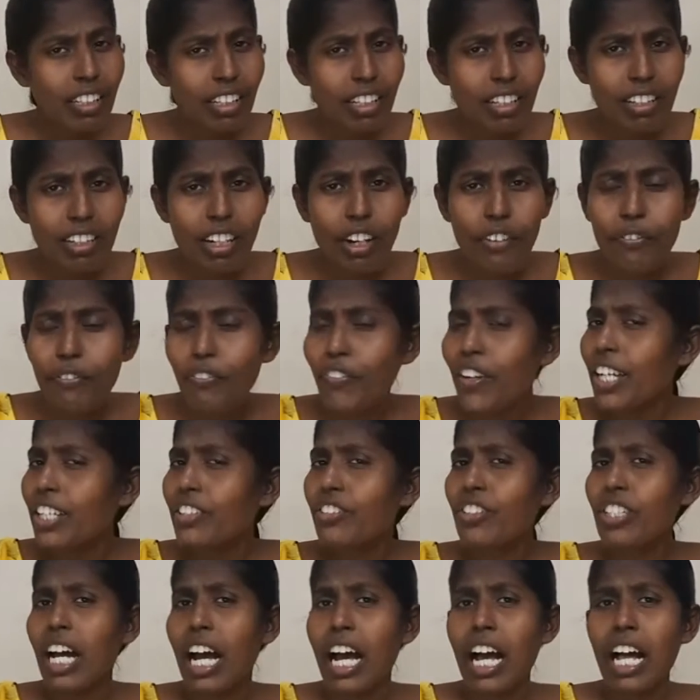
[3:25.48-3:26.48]
Roughage
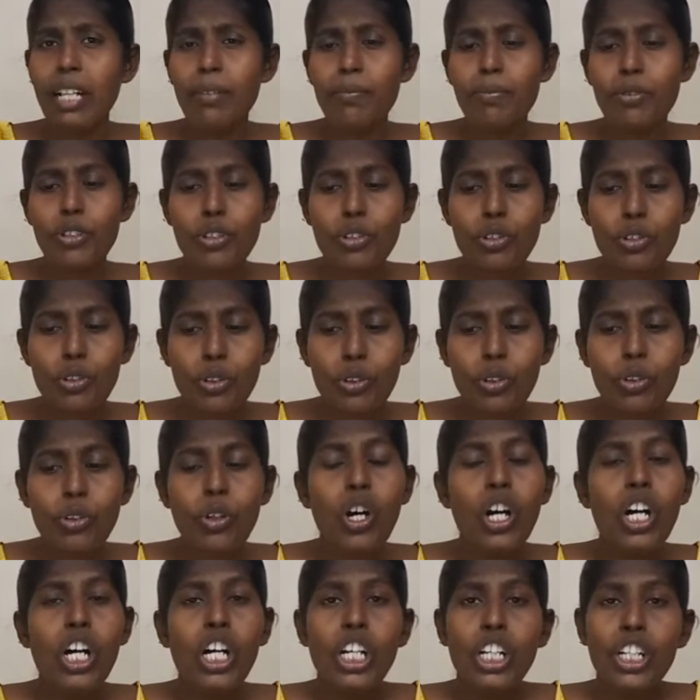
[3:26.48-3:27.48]
helps to
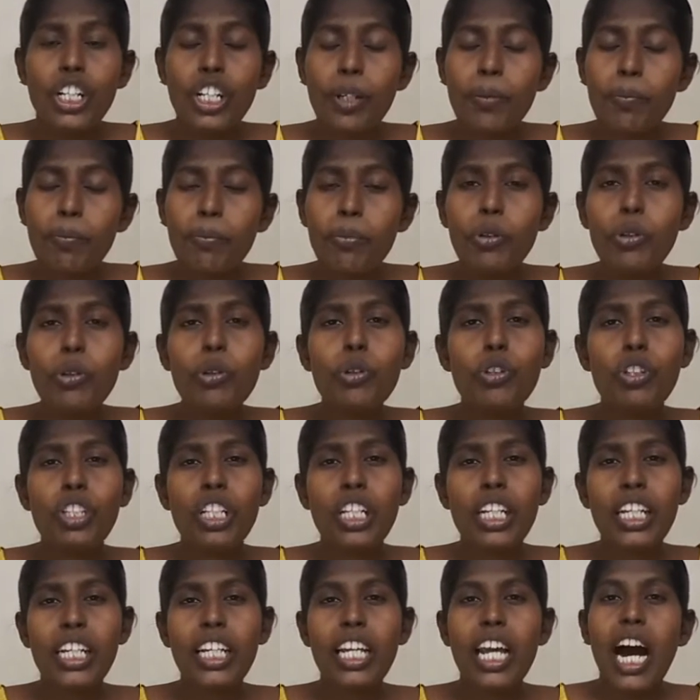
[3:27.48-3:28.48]
remove
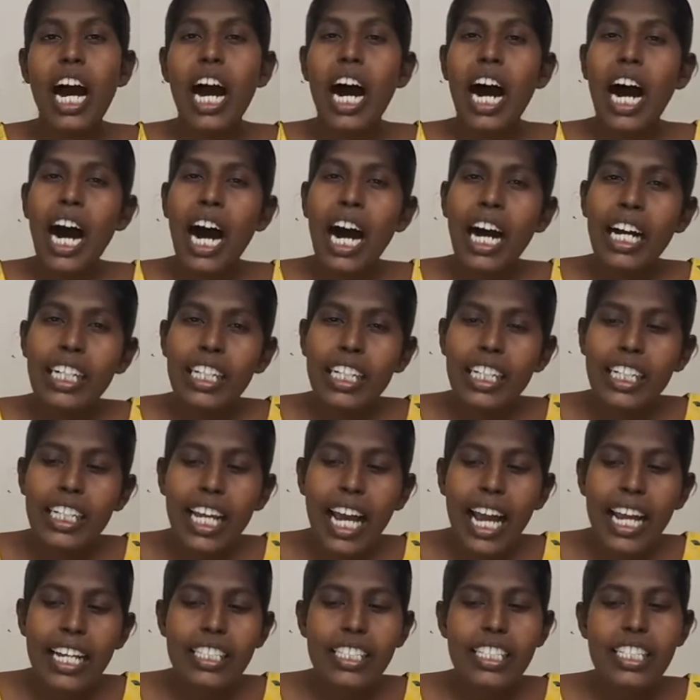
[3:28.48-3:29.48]
the
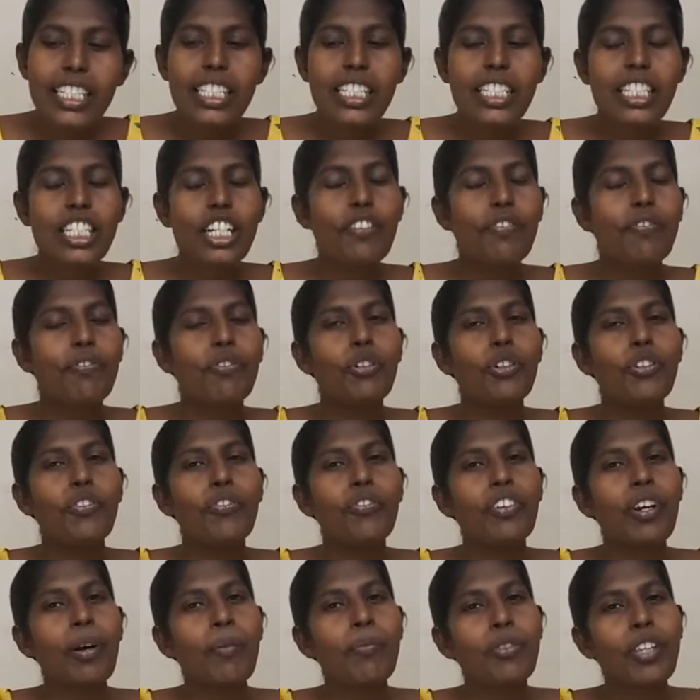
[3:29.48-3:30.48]
undigested food
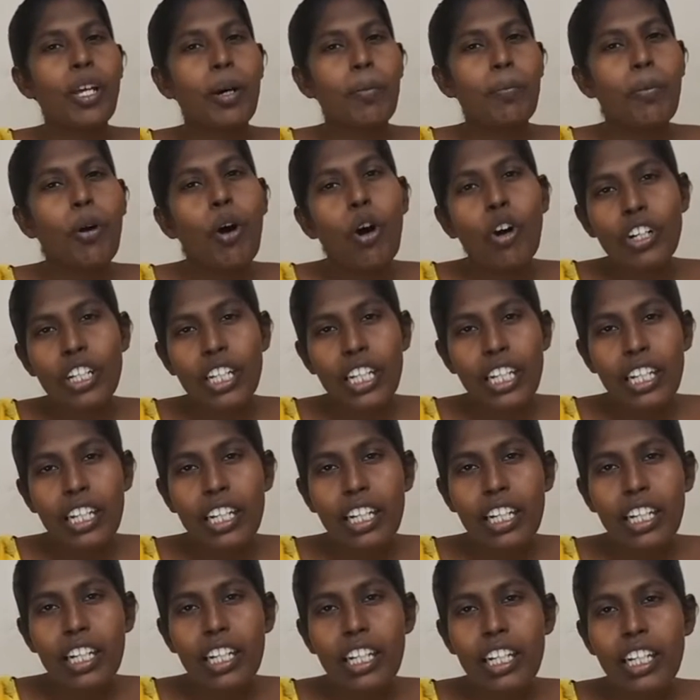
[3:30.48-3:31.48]
from the
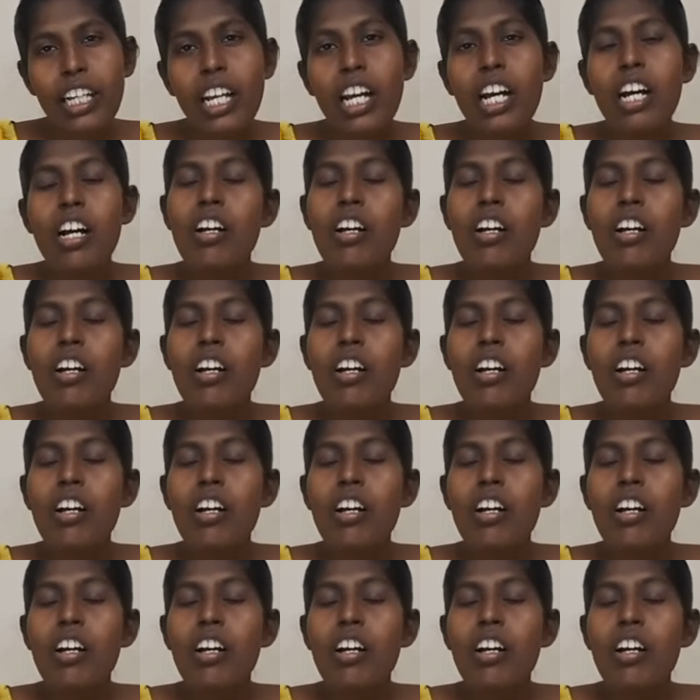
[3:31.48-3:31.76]
body.